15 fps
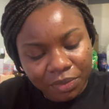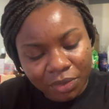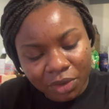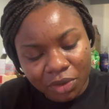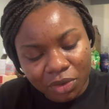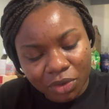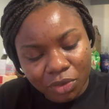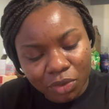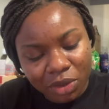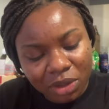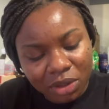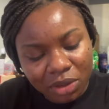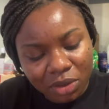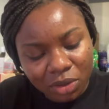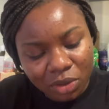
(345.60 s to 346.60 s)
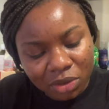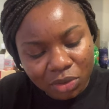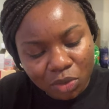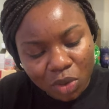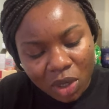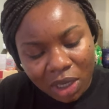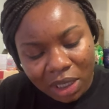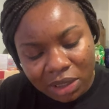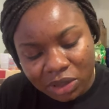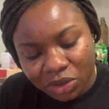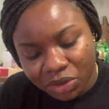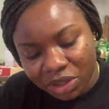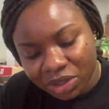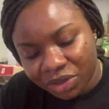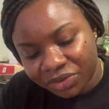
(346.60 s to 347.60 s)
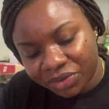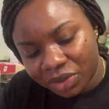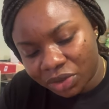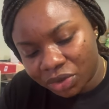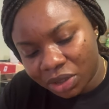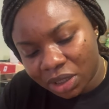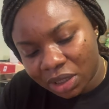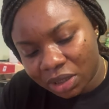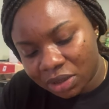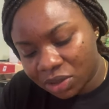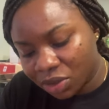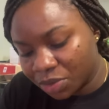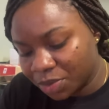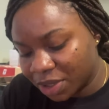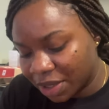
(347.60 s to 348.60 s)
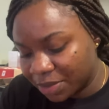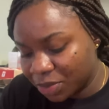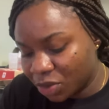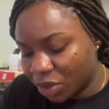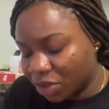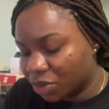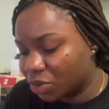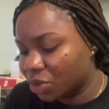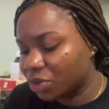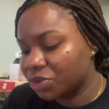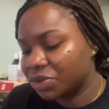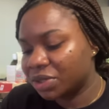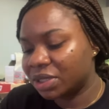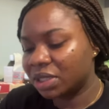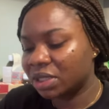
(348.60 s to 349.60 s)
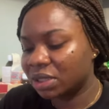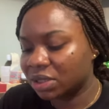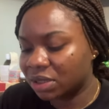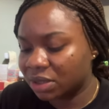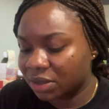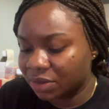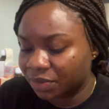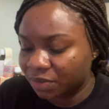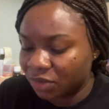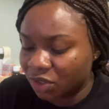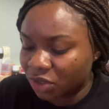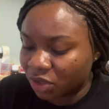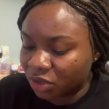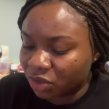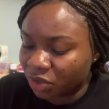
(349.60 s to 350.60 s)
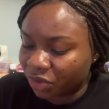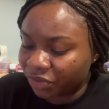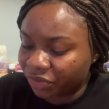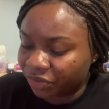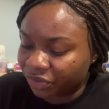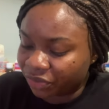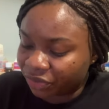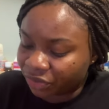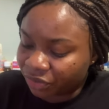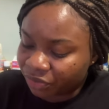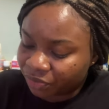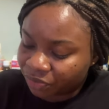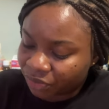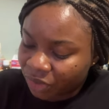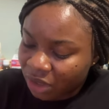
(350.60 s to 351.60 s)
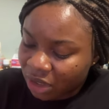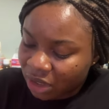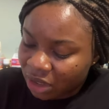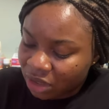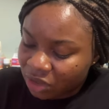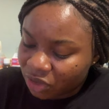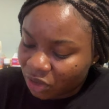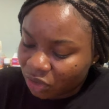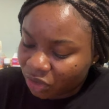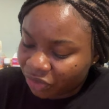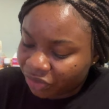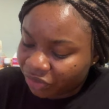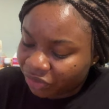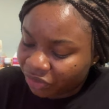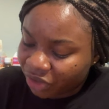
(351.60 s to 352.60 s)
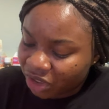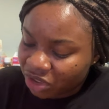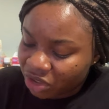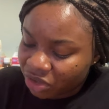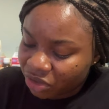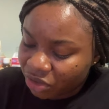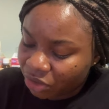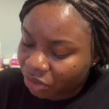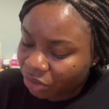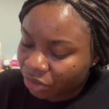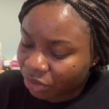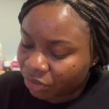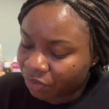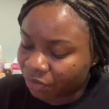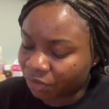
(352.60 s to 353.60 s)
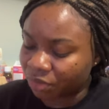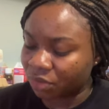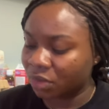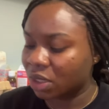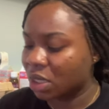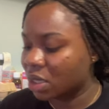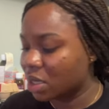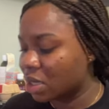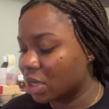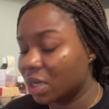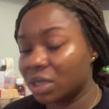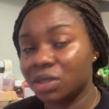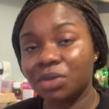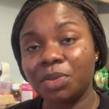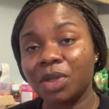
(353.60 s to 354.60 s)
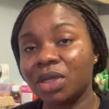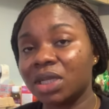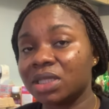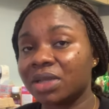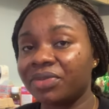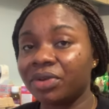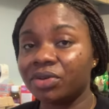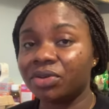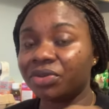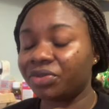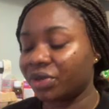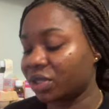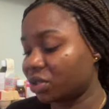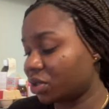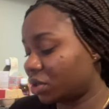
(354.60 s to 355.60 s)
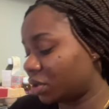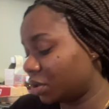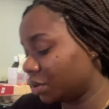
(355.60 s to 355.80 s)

you know with the work and stress of the uk sometimes when you do all those things sort of sort of refreshes you and to be honest i felt refreshed